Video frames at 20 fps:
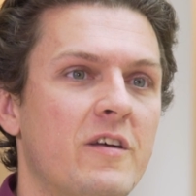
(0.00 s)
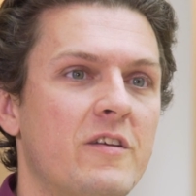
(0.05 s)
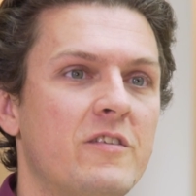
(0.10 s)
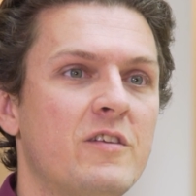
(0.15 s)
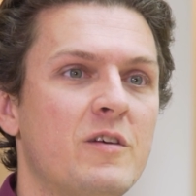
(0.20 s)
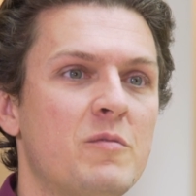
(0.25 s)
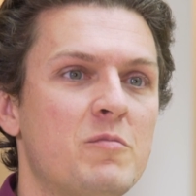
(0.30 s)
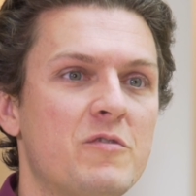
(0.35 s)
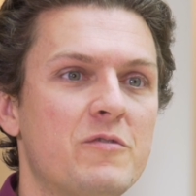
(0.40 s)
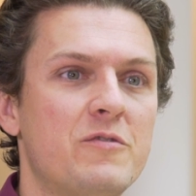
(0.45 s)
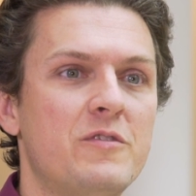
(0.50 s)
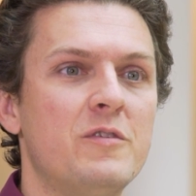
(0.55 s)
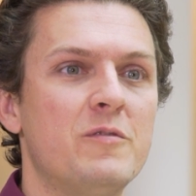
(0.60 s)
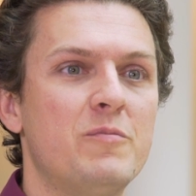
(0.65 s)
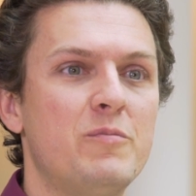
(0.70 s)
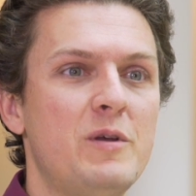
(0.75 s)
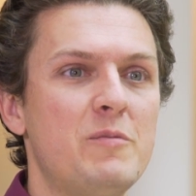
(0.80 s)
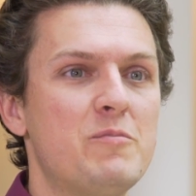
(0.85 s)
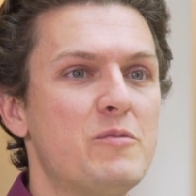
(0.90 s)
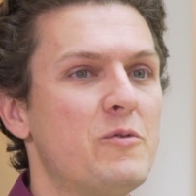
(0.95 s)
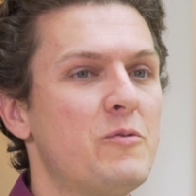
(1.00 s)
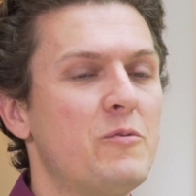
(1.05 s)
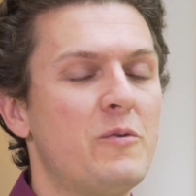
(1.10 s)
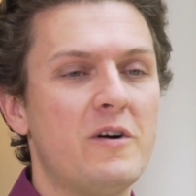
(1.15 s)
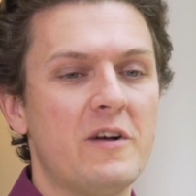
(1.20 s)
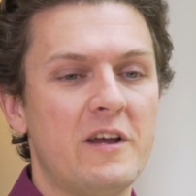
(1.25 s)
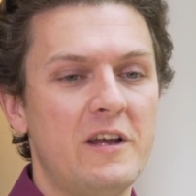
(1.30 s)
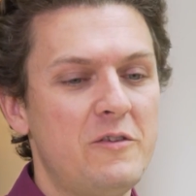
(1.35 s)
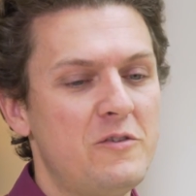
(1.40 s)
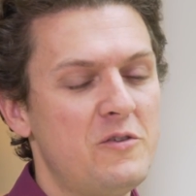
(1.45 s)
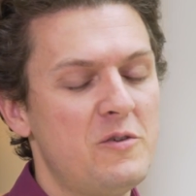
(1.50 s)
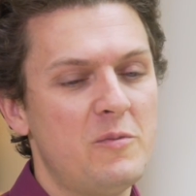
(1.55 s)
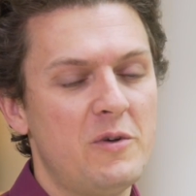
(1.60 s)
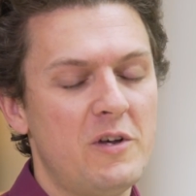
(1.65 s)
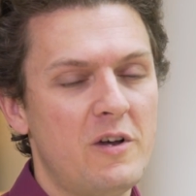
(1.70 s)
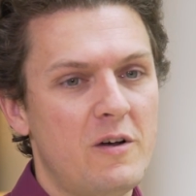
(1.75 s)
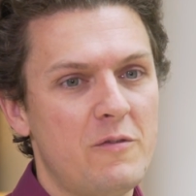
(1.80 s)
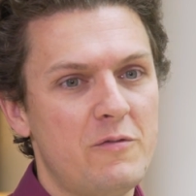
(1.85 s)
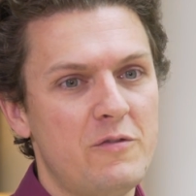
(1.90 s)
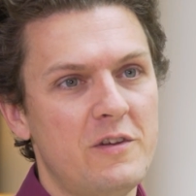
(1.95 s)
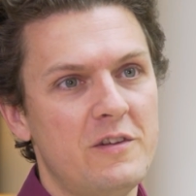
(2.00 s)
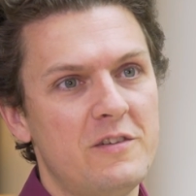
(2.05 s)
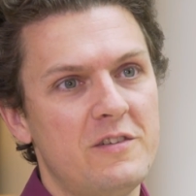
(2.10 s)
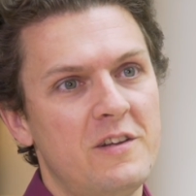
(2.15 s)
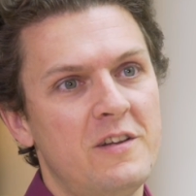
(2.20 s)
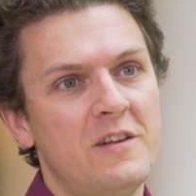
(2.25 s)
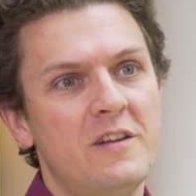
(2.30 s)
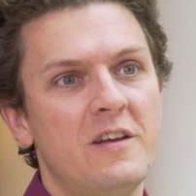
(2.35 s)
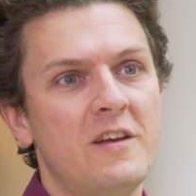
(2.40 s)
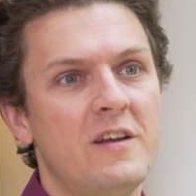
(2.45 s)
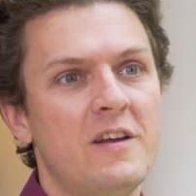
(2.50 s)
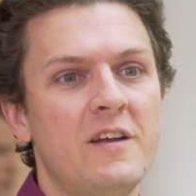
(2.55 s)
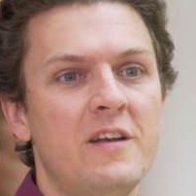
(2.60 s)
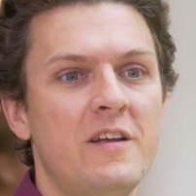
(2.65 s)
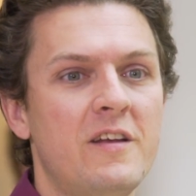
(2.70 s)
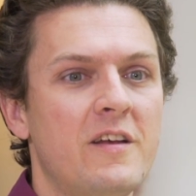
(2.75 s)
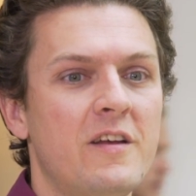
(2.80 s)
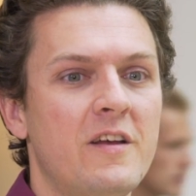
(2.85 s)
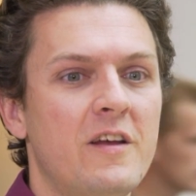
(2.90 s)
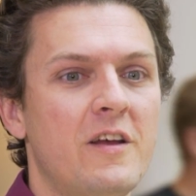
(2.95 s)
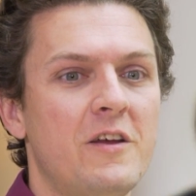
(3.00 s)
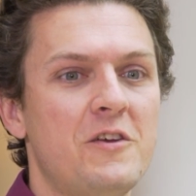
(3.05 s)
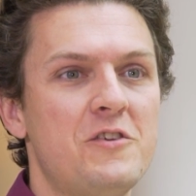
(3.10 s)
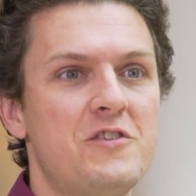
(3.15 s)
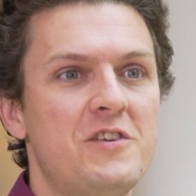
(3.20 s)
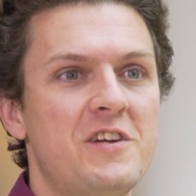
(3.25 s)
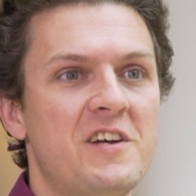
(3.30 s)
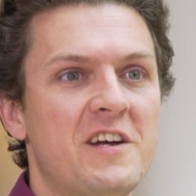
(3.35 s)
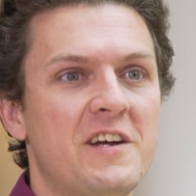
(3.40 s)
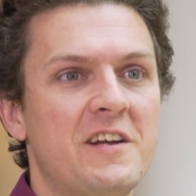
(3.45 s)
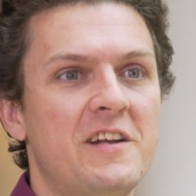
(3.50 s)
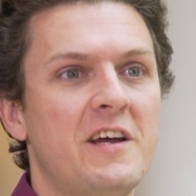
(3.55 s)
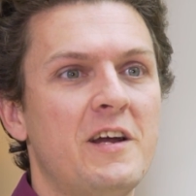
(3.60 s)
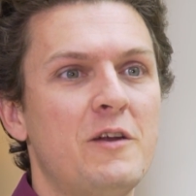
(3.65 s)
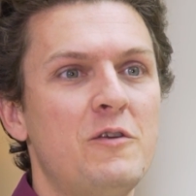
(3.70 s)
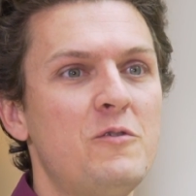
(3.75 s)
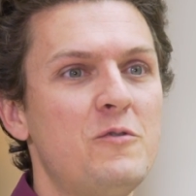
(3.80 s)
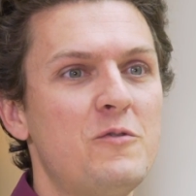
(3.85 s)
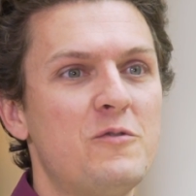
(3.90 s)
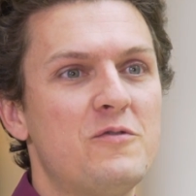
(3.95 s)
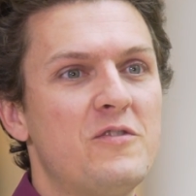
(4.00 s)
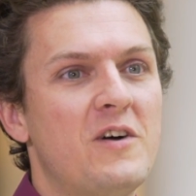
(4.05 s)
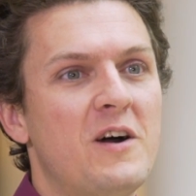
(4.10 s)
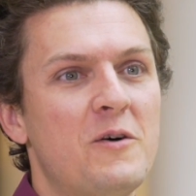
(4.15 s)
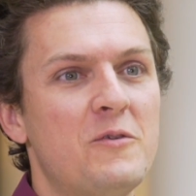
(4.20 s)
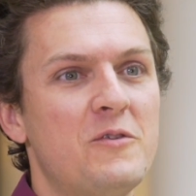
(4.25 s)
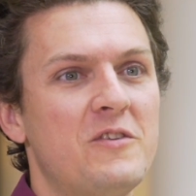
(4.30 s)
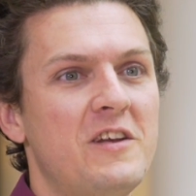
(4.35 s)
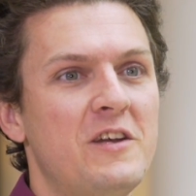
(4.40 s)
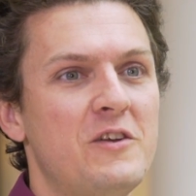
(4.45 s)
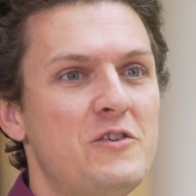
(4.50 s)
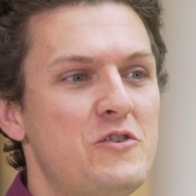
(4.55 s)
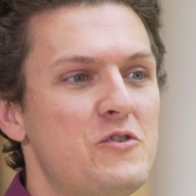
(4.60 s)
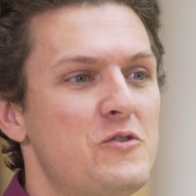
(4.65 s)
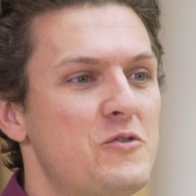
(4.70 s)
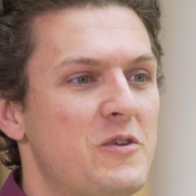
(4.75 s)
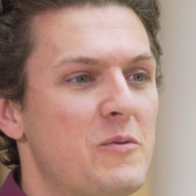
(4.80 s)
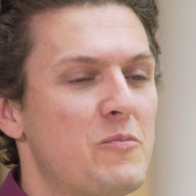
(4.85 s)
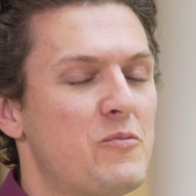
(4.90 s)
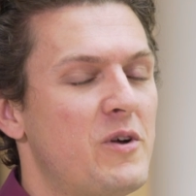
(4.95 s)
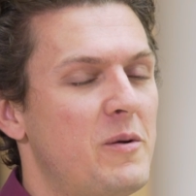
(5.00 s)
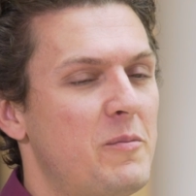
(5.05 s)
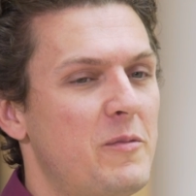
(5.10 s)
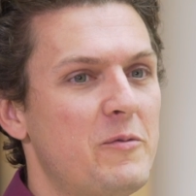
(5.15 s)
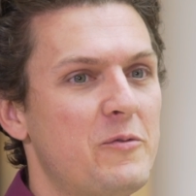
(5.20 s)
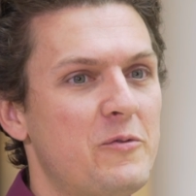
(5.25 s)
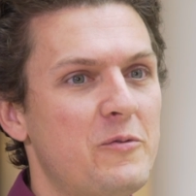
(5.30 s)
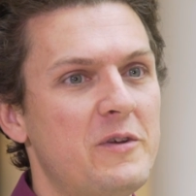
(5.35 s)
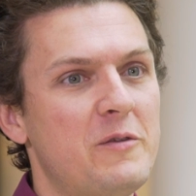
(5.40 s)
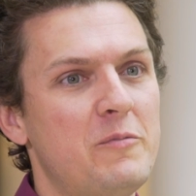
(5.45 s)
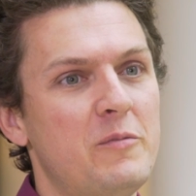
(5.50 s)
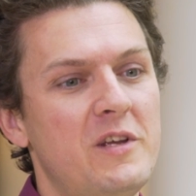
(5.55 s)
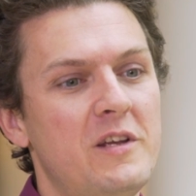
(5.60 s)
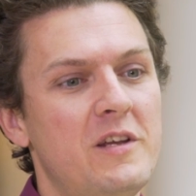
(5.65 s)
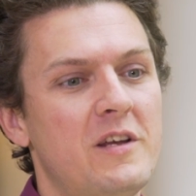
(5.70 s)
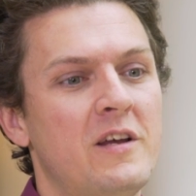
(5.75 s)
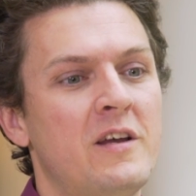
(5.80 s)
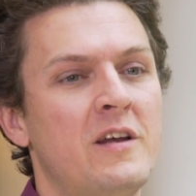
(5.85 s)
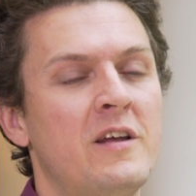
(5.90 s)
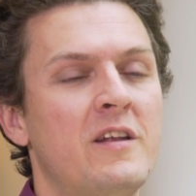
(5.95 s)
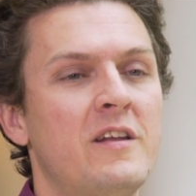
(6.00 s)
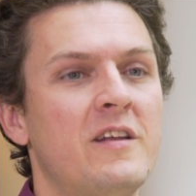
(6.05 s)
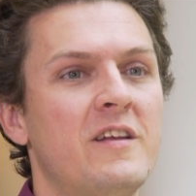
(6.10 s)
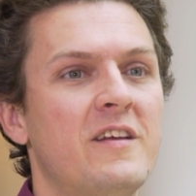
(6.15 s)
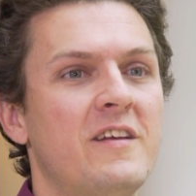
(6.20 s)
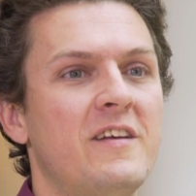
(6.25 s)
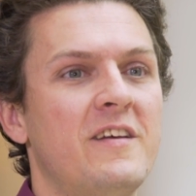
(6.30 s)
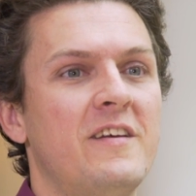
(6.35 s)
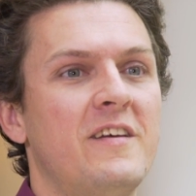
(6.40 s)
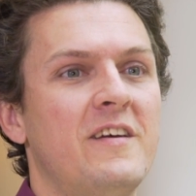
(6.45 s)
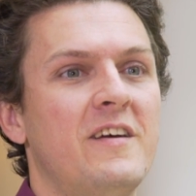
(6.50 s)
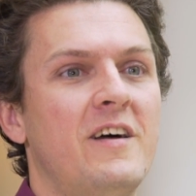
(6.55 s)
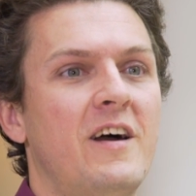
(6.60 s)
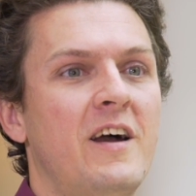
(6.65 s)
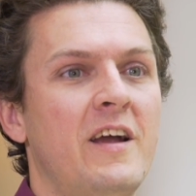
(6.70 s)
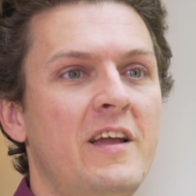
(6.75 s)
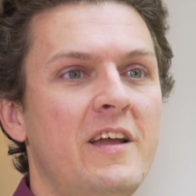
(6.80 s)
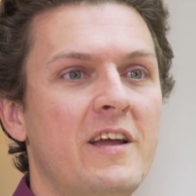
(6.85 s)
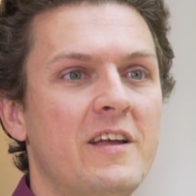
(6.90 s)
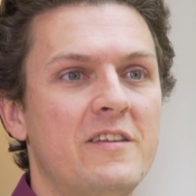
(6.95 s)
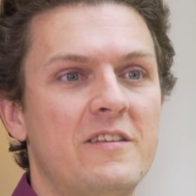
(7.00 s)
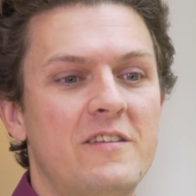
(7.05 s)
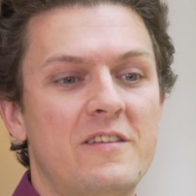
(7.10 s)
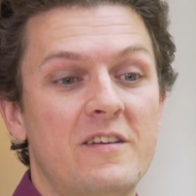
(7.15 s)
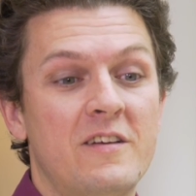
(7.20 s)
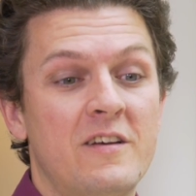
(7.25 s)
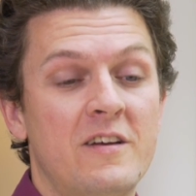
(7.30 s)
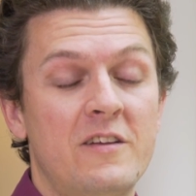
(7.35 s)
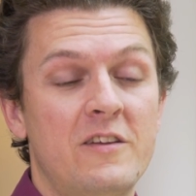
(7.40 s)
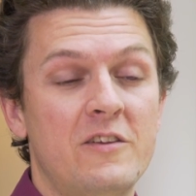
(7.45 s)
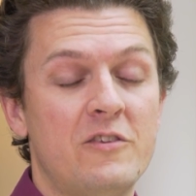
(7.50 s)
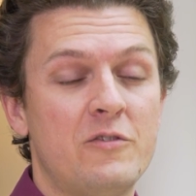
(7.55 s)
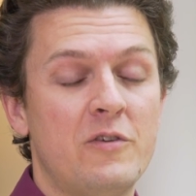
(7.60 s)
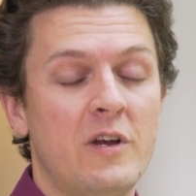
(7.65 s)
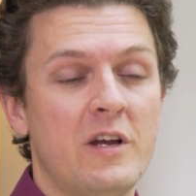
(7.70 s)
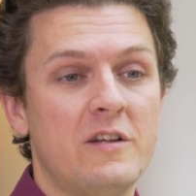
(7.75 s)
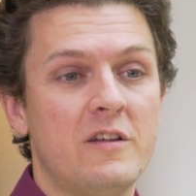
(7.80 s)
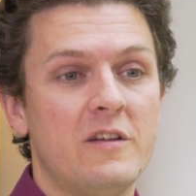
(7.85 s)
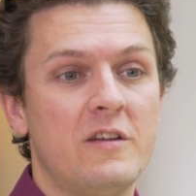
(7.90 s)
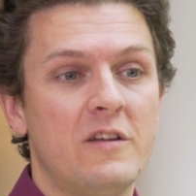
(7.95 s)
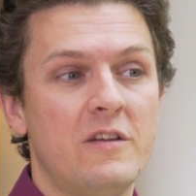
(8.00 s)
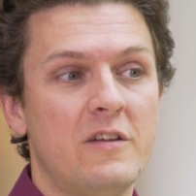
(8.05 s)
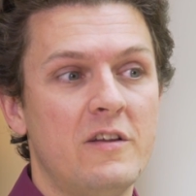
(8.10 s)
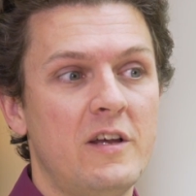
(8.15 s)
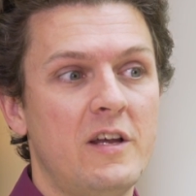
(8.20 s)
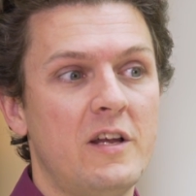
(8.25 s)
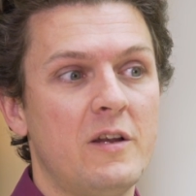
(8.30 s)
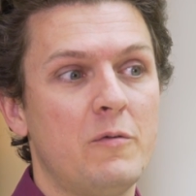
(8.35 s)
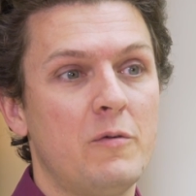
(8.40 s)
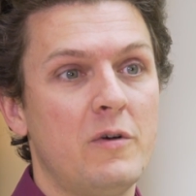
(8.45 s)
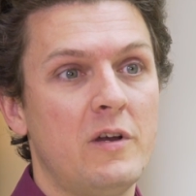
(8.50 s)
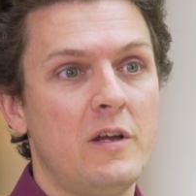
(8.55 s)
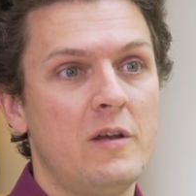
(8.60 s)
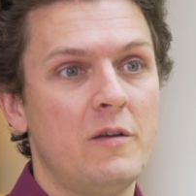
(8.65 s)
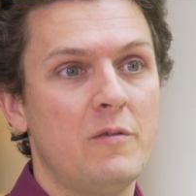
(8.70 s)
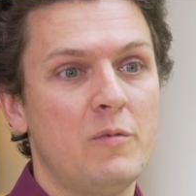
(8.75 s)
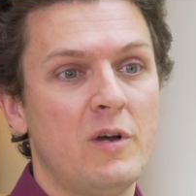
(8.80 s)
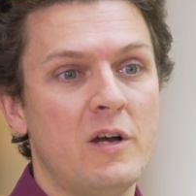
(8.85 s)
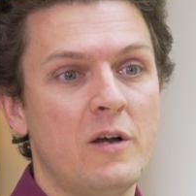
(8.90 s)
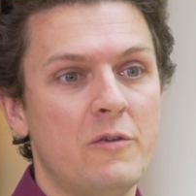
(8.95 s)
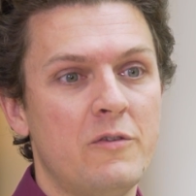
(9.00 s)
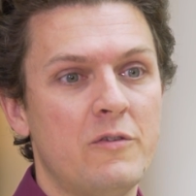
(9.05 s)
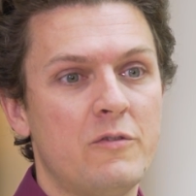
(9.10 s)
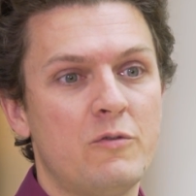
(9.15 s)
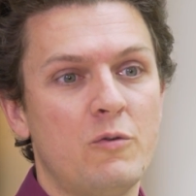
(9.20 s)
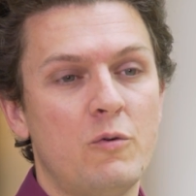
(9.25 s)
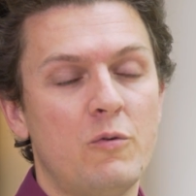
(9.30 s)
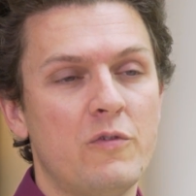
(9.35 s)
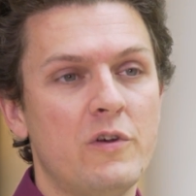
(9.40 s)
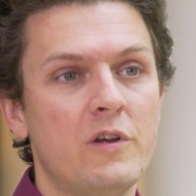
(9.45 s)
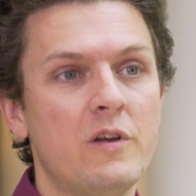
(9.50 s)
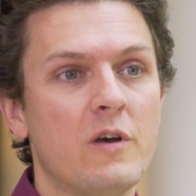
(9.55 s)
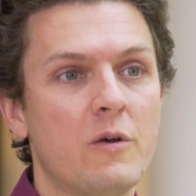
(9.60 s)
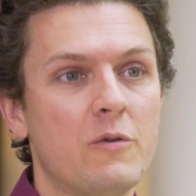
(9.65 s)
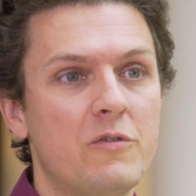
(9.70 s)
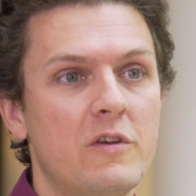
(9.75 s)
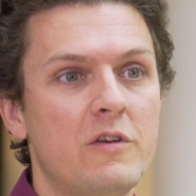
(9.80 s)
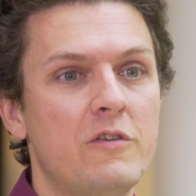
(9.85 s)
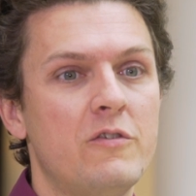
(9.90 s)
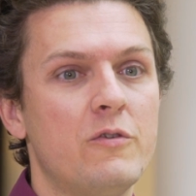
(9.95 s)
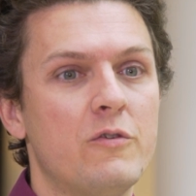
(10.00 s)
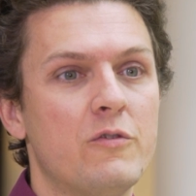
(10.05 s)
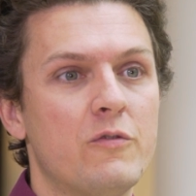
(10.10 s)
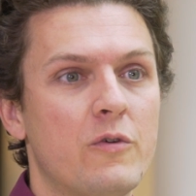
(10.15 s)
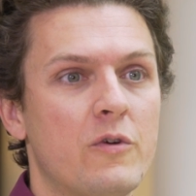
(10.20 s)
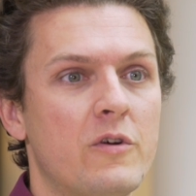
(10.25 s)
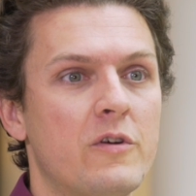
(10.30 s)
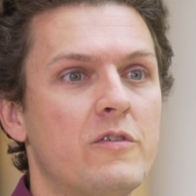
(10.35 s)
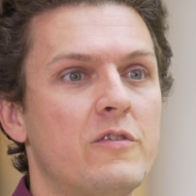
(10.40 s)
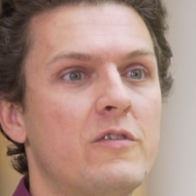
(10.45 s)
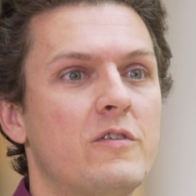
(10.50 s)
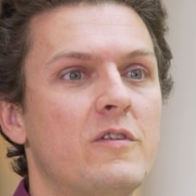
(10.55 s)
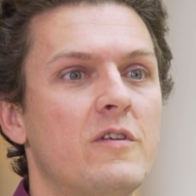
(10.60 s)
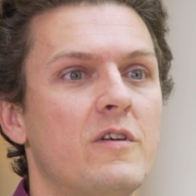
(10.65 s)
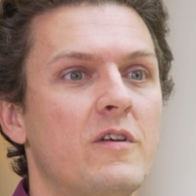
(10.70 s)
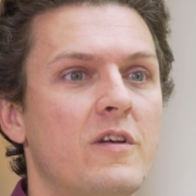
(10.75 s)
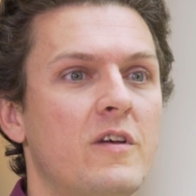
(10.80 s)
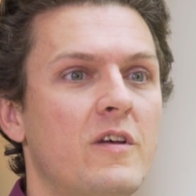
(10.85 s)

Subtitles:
some of the people walk into my office and they share their newfound issues and problems with me, and I get distracted and taken away about solving those issues first.